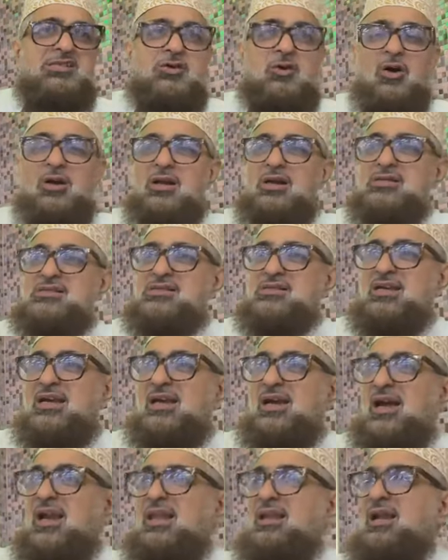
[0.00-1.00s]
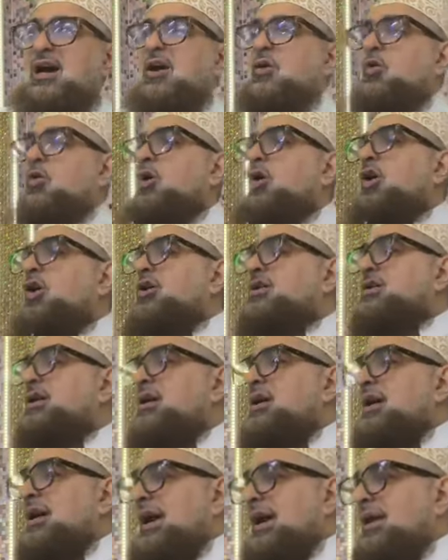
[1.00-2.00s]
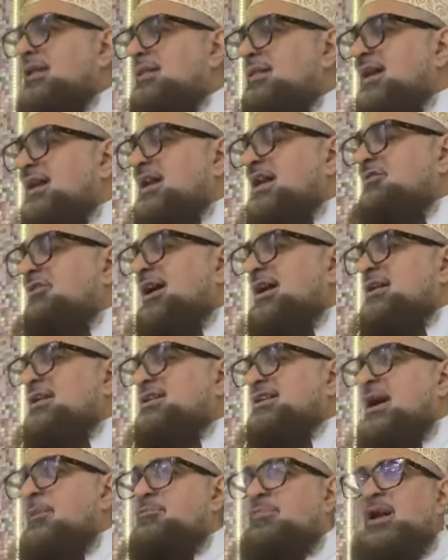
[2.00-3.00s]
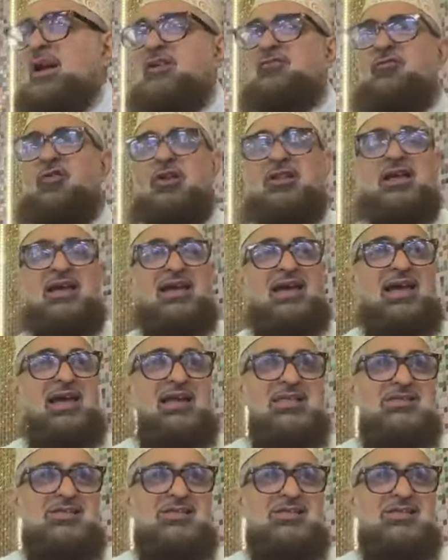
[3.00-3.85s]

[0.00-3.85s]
The scholars say Allah wrote in the divine tablet for the